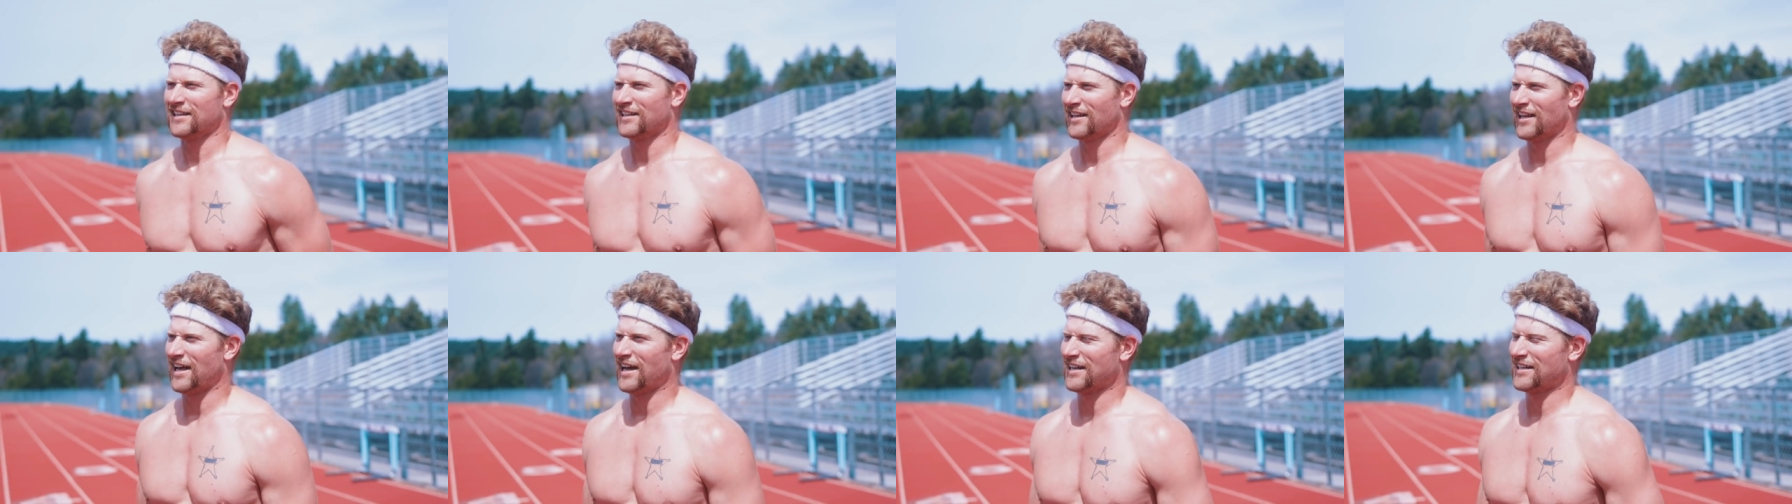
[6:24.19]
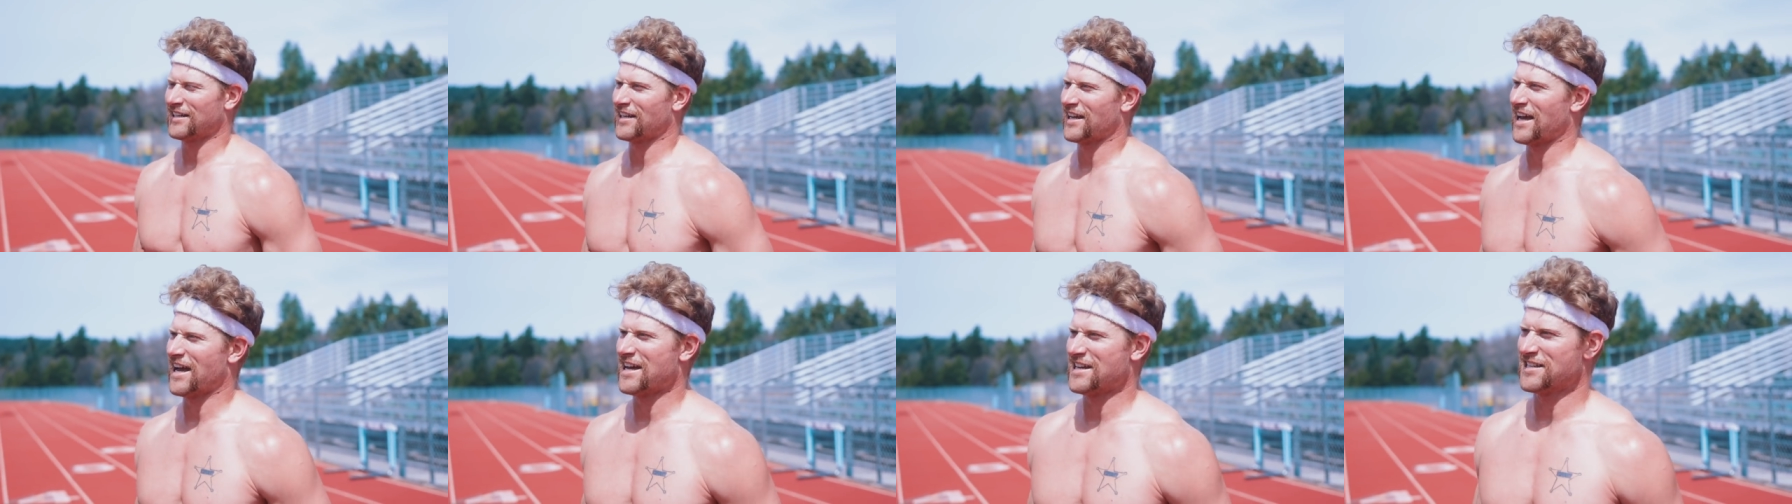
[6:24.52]
the
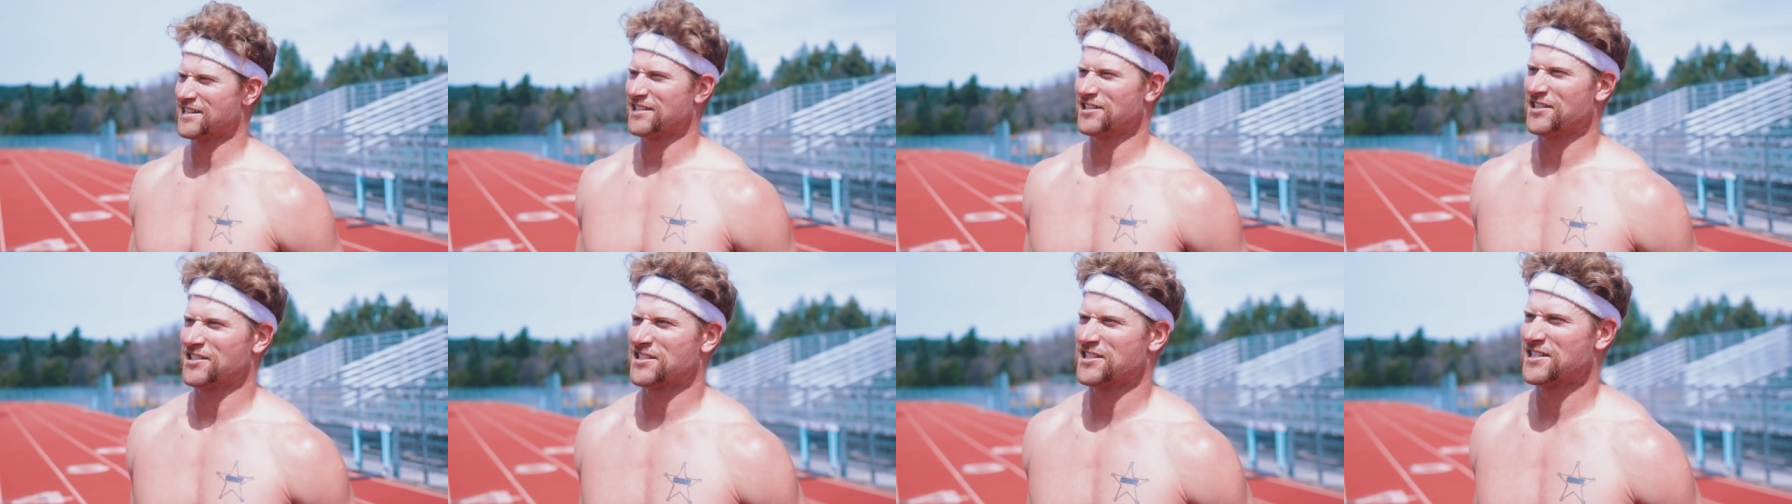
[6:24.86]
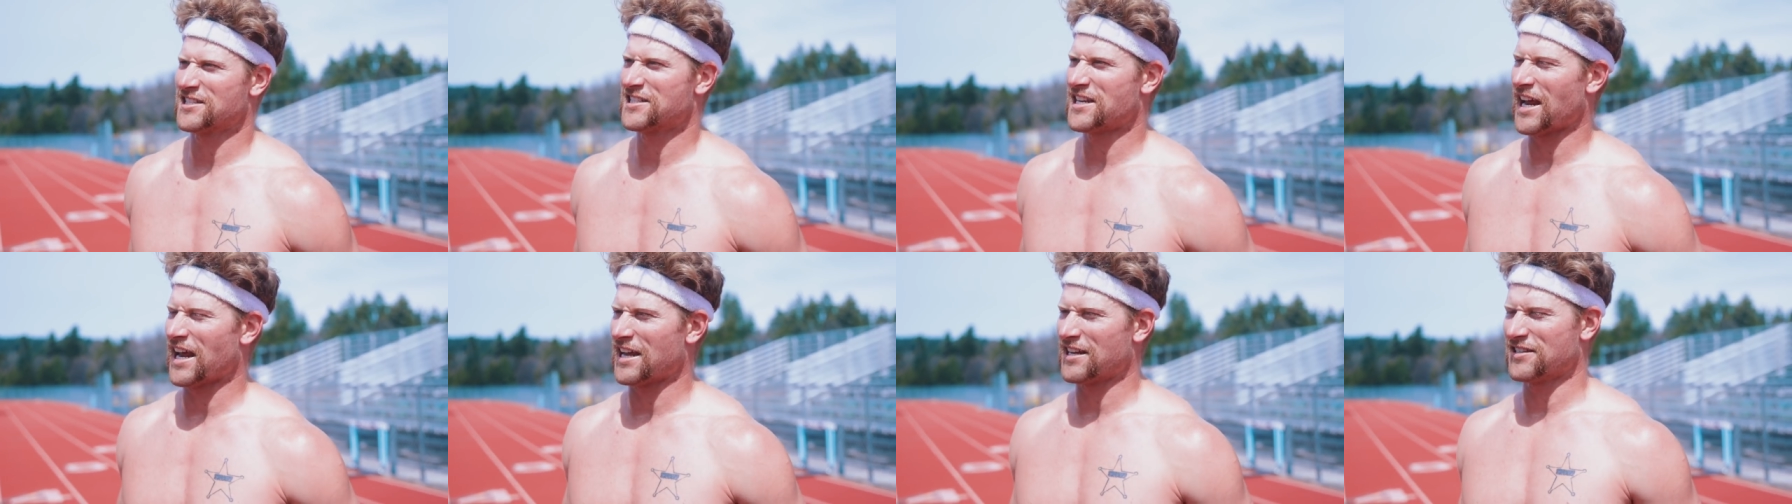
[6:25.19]
lactic acid just
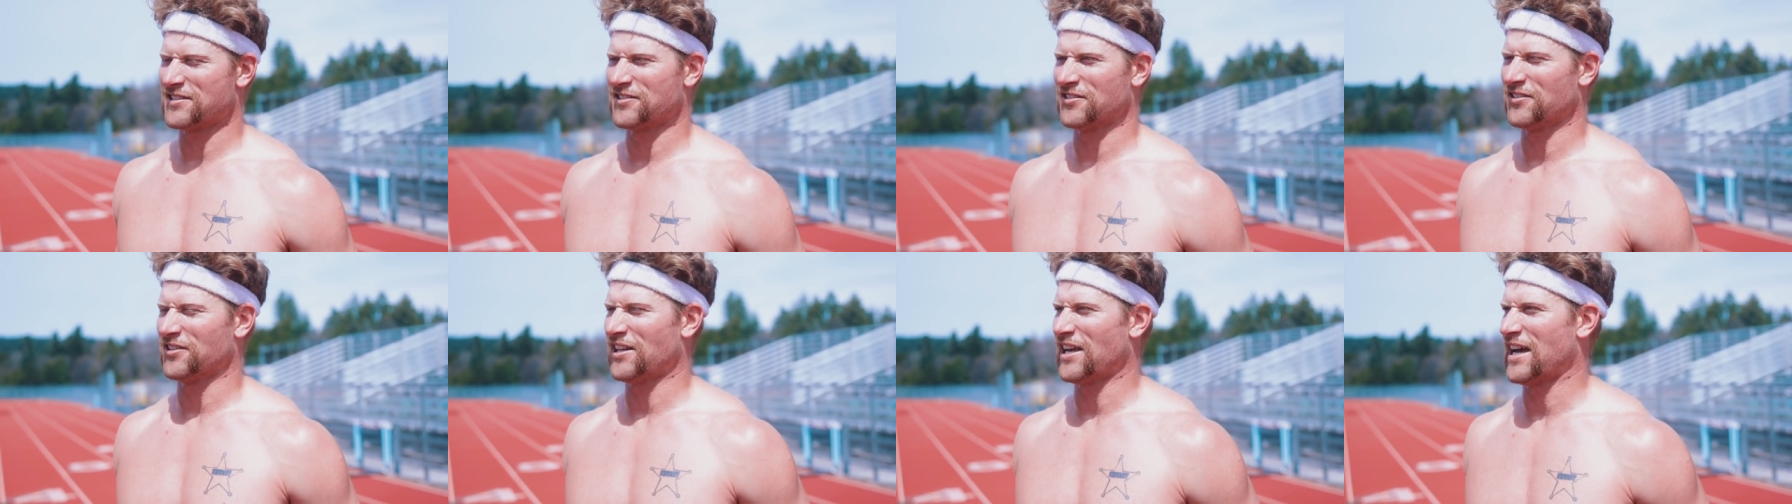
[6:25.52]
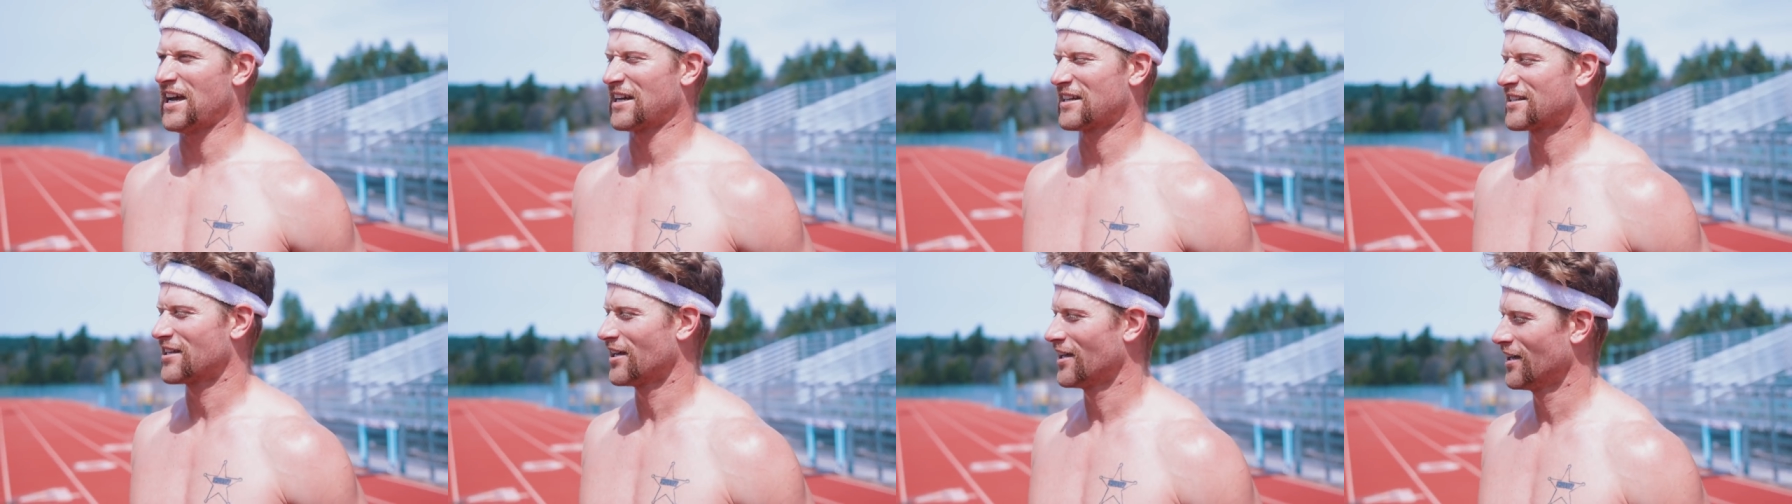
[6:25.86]
stays in your
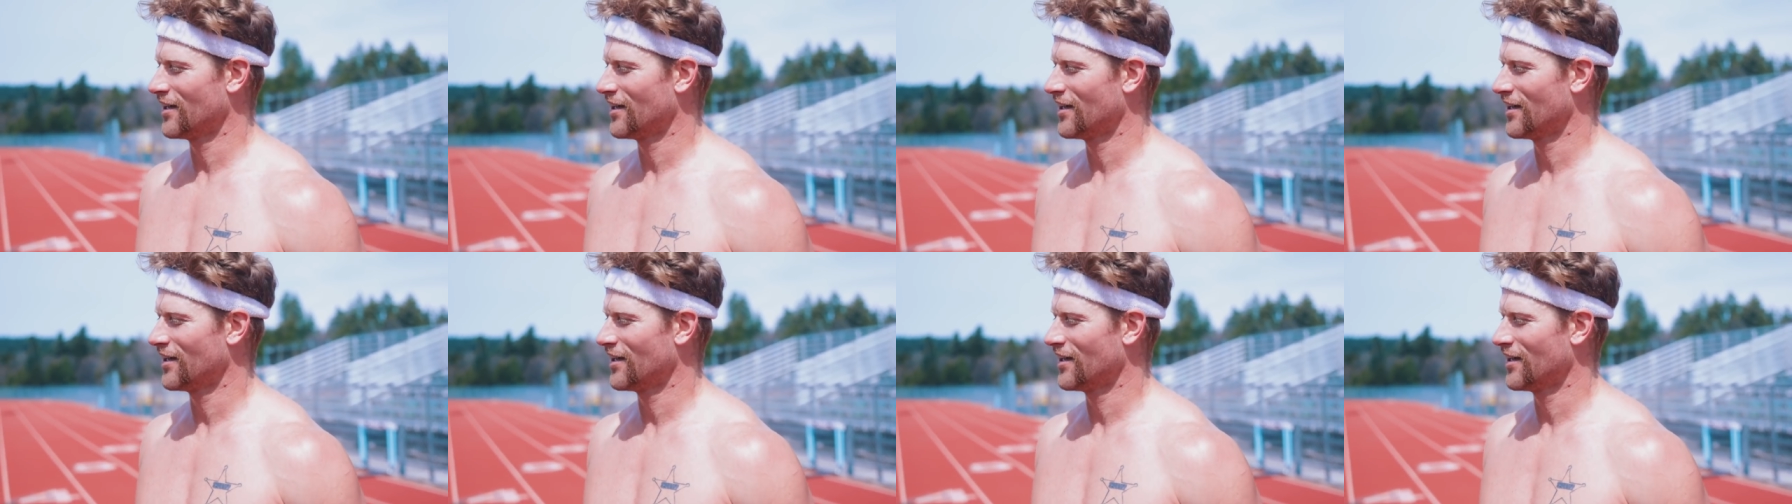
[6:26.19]
legs.